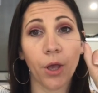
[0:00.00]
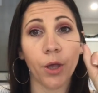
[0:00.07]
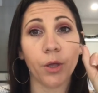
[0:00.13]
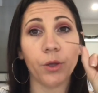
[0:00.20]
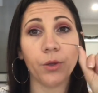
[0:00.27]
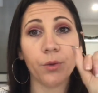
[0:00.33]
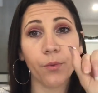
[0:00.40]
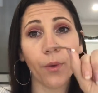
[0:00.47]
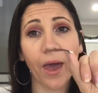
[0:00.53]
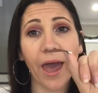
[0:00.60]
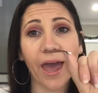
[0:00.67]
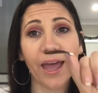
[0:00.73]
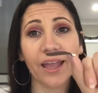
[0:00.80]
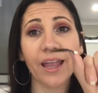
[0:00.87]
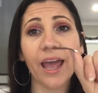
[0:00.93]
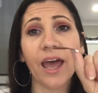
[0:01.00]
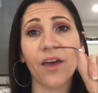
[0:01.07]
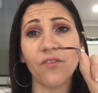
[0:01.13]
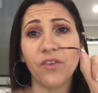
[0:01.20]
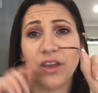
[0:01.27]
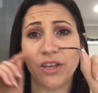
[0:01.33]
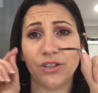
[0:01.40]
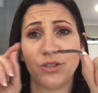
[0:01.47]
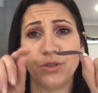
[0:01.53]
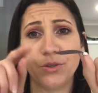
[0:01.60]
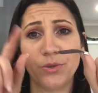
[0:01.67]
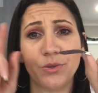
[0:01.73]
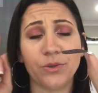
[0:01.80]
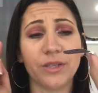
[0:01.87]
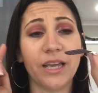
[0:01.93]
you can have
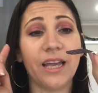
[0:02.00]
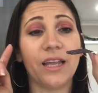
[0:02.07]
issues